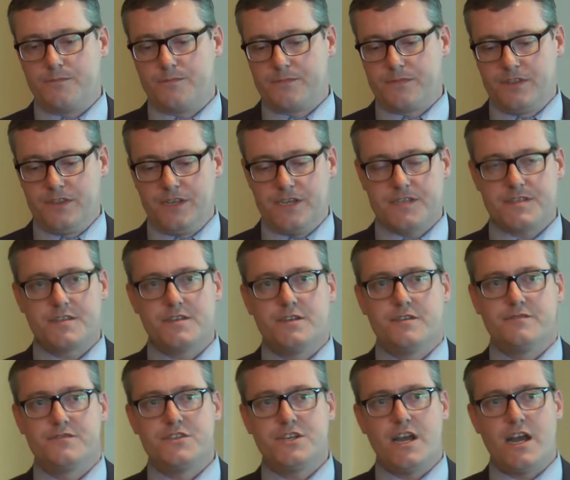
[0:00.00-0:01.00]
list
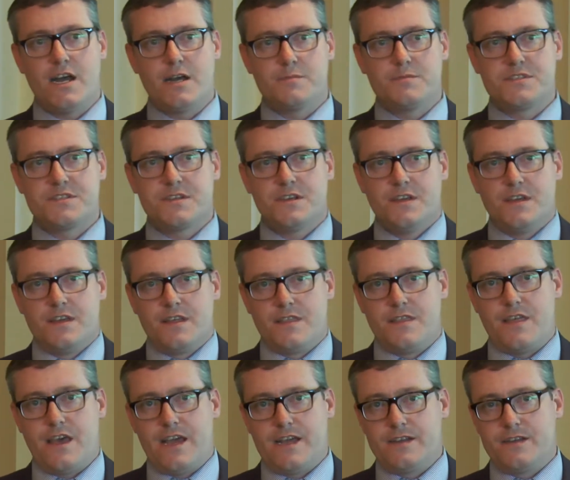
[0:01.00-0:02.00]
of jobs
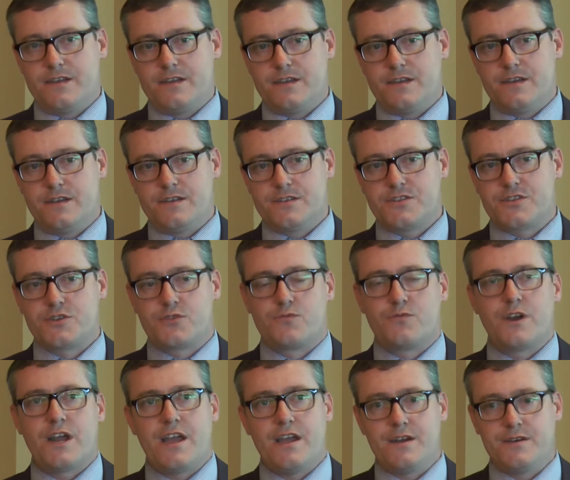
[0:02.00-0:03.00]
that
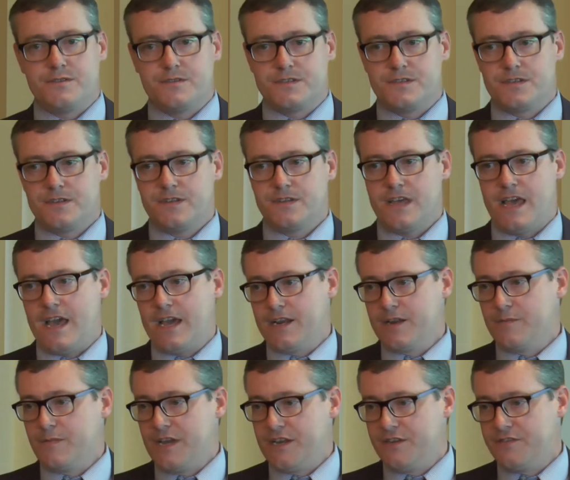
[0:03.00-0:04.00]
surround
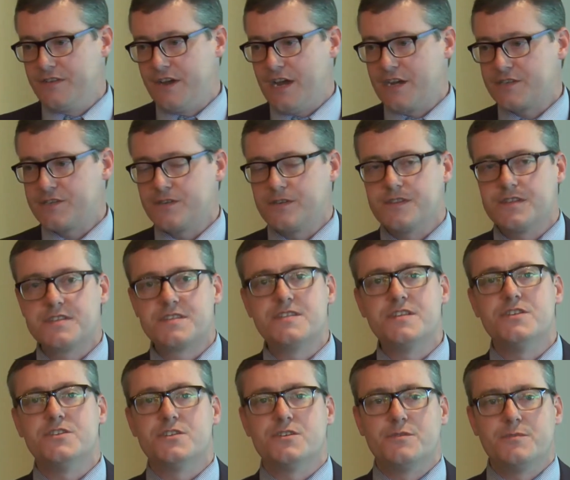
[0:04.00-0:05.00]
additive manufacturing, this
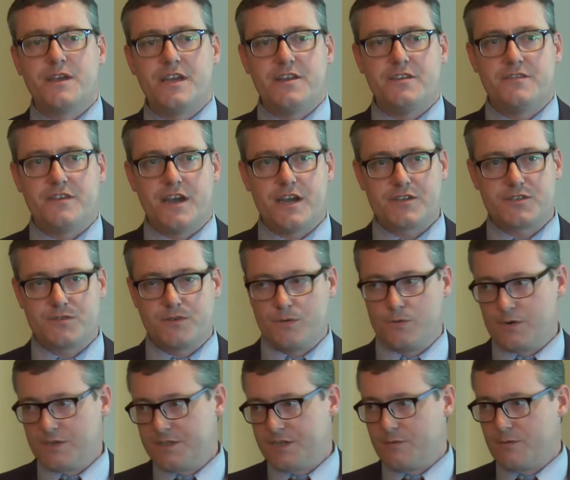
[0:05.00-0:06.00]
digital manufacturing
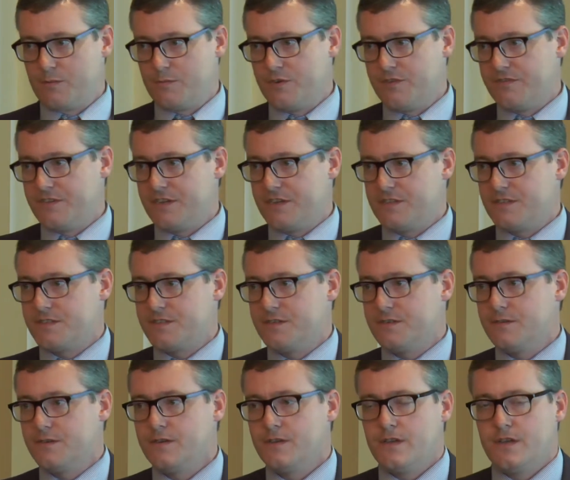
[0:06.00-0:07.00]
world that we're moving
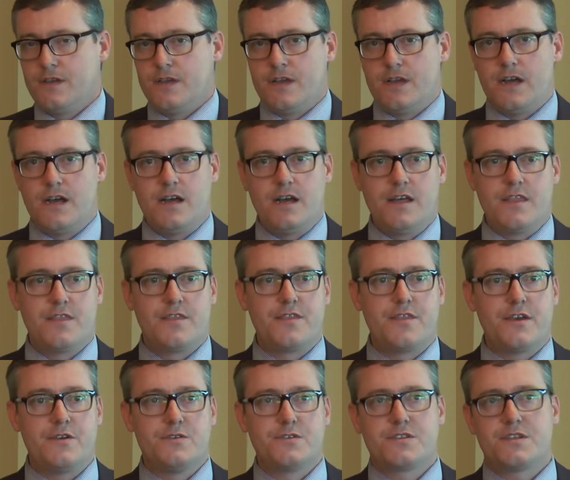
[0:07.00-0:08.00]
into.
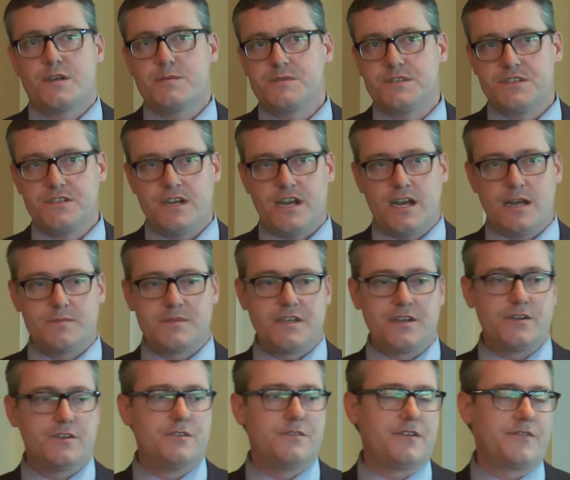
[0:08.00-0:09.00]
Those types of jobs, they
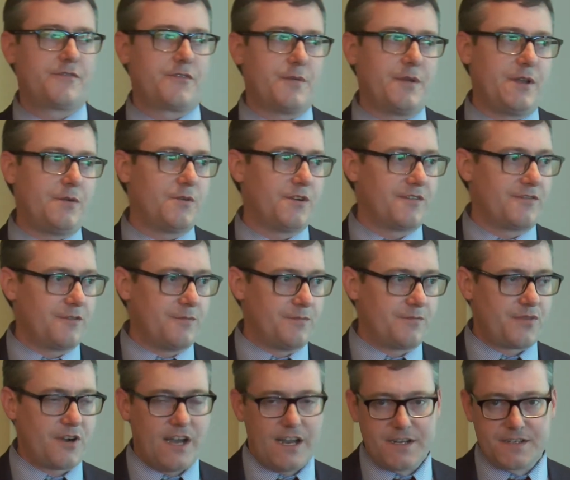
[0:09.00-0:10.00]
go from anywhere from
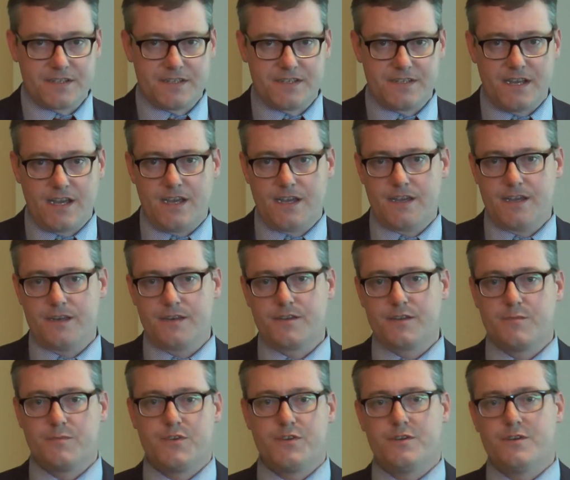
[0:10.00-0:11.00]
product design,
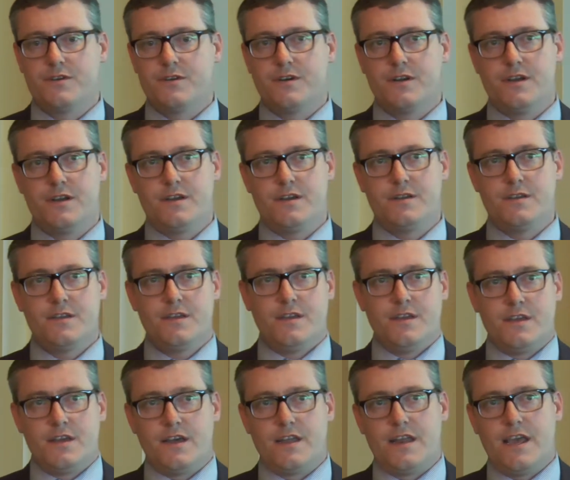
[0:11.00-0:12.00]
computer
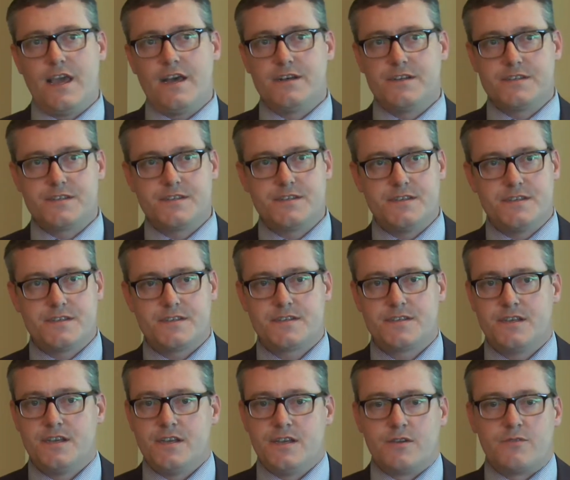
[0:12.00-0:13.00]

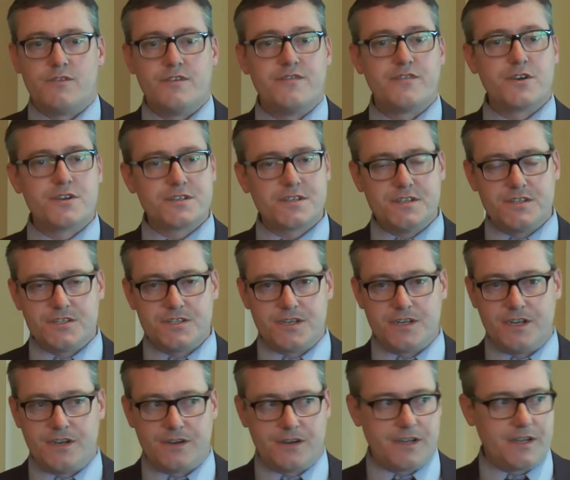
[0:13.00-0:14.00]
analysis, reverse
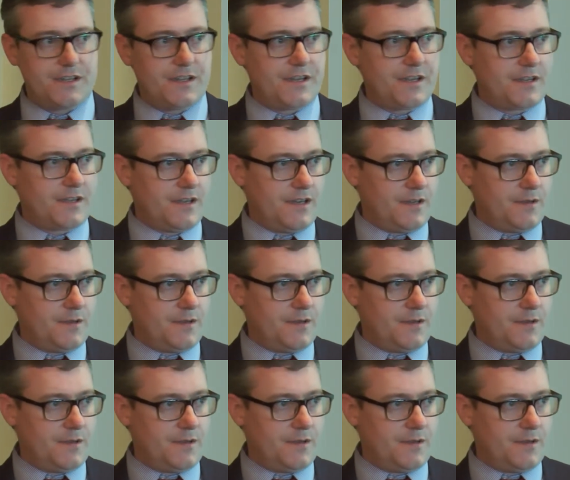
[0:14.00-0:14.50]
engineering, like